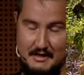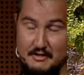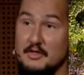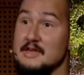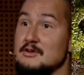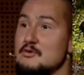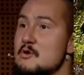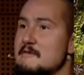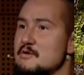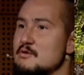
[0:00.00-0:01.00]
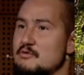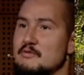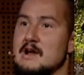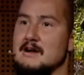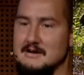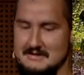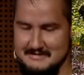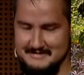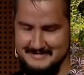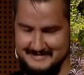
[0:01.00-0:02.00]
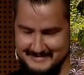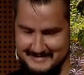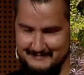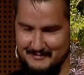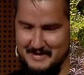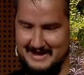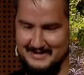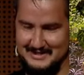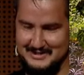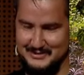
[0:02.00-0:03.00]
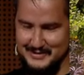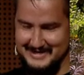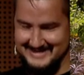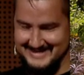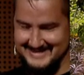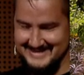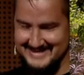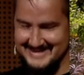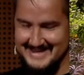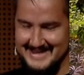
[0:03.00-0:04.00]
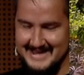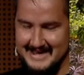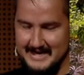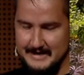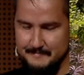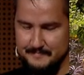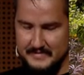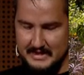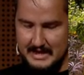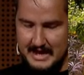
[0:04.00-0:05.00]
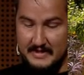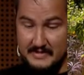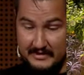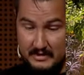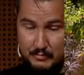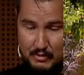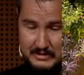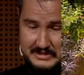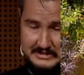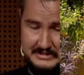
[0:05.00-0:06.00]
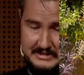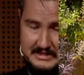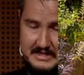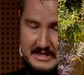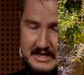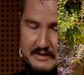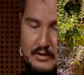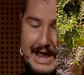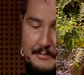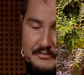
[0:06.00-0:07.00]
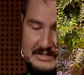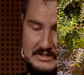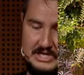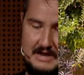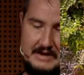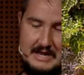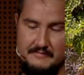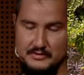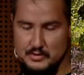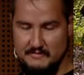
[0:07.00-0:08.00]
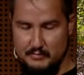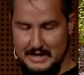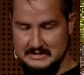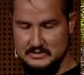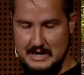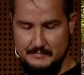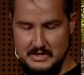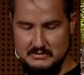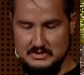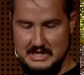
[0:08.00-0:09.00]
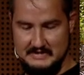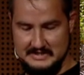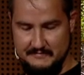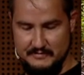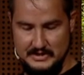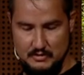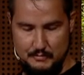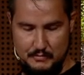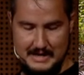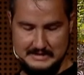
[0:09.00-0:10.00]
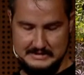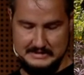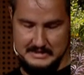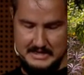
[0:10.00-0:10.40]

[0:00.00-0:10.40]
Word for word: Thank you, whoever you three are, for making this true. And then the other poll is, if your app runs on Java 11, do you have plans to update to Java 17 or plus?